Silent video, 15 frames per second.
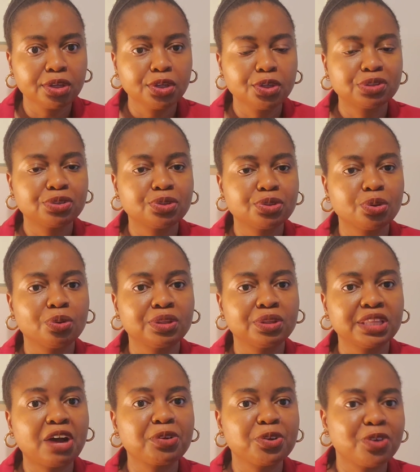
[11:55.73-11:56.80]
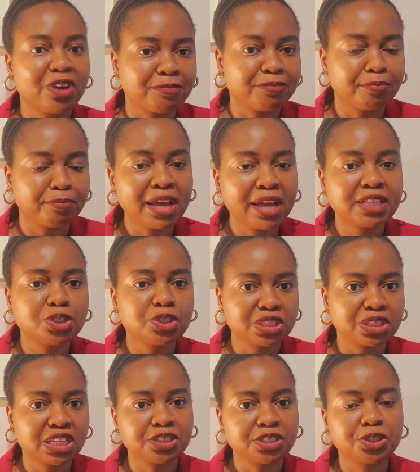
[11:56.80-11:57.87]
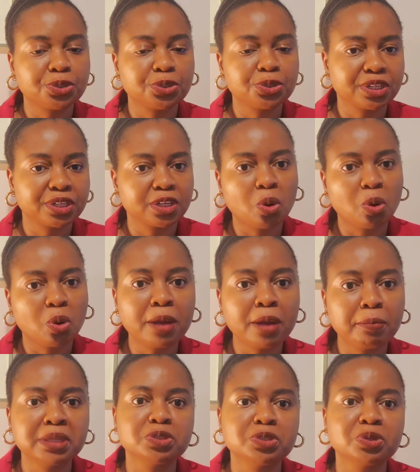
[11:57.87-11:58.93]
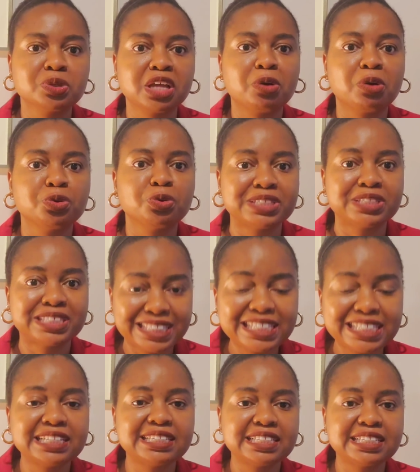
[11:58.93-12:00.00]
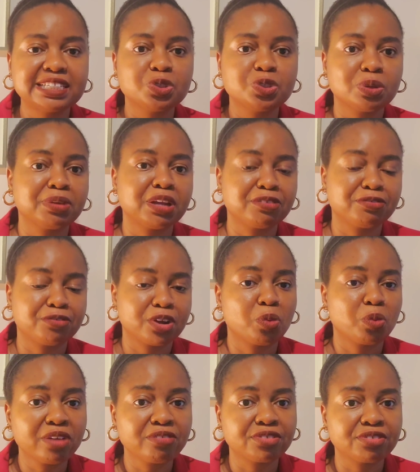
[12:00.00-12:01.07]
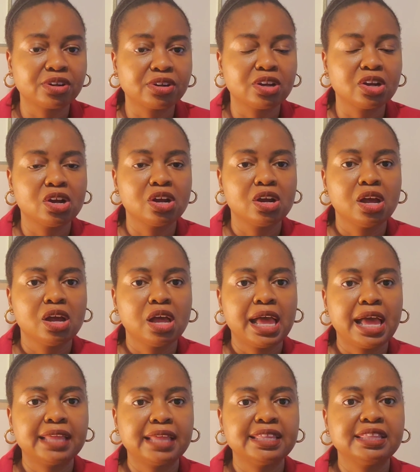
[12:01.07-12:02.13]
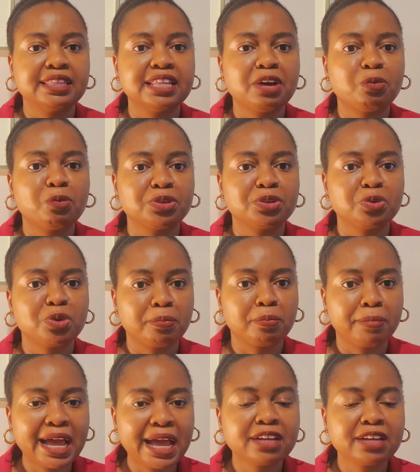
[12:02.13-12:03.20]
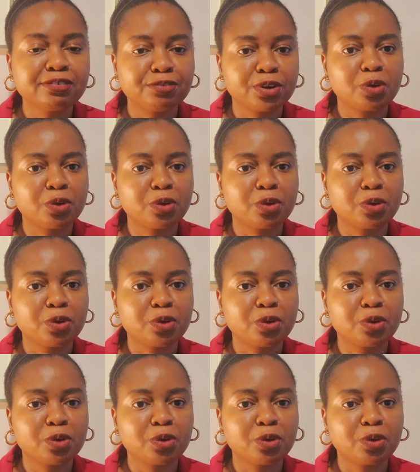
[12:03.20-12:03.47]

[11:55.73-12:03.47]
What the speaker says: So now you have met your statutory requirement. So now you still need to apply for a waiver. And then now when you're applying for a